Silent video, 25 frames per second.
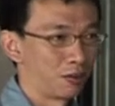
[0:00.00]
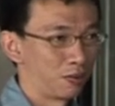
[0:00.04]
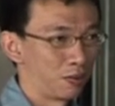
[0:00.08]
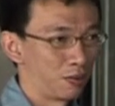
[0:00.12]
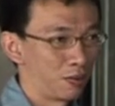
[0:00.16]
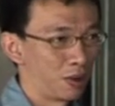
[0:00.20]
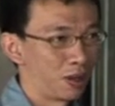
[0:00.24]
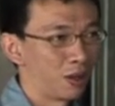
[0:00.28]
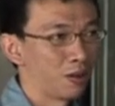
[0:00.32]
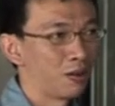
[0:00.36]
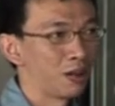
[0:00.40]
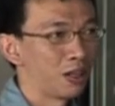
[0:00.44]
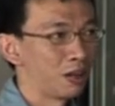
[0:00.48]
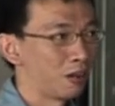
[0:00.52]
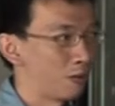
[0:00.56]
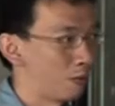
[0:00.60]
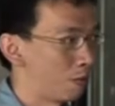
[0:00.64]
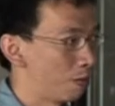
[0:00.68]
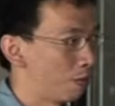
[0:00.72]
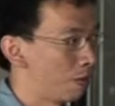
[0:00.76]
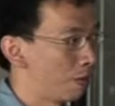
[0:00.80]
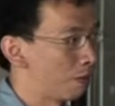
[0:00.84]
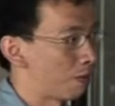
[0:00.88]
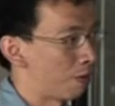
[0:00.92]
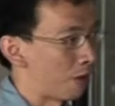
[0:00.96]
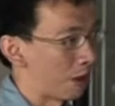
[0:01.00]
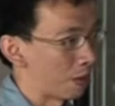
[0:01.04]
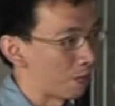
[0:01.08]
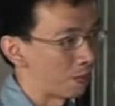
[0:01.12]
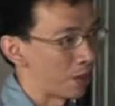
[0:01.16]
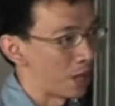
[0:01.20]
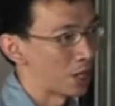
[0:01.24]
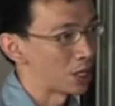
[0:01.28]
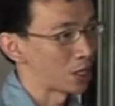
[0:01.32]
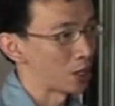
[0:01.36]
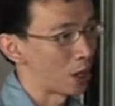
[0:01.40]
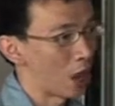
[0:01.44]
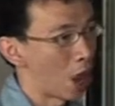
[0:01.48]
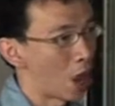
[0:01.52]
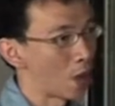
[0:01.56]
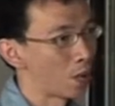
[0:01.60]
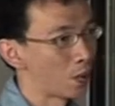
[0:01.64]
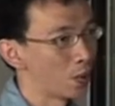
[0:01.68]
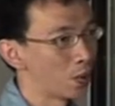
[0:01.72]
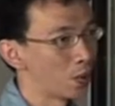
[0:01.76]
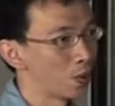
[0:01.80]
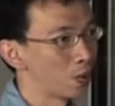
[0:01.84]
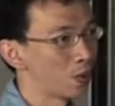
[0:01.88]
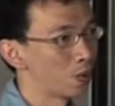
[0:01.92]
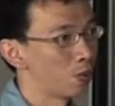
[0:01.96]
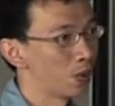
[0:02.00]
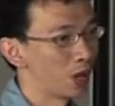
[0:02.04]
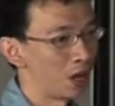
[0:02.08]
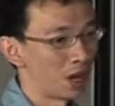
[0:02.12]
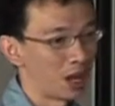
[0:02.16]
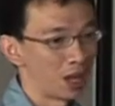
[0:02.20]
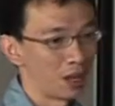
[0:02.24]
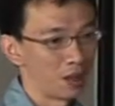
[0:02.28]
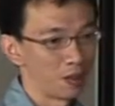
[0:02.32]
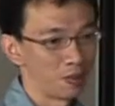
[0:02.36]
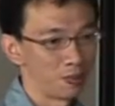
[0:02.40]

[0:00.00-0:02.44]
very reflect my childhood when I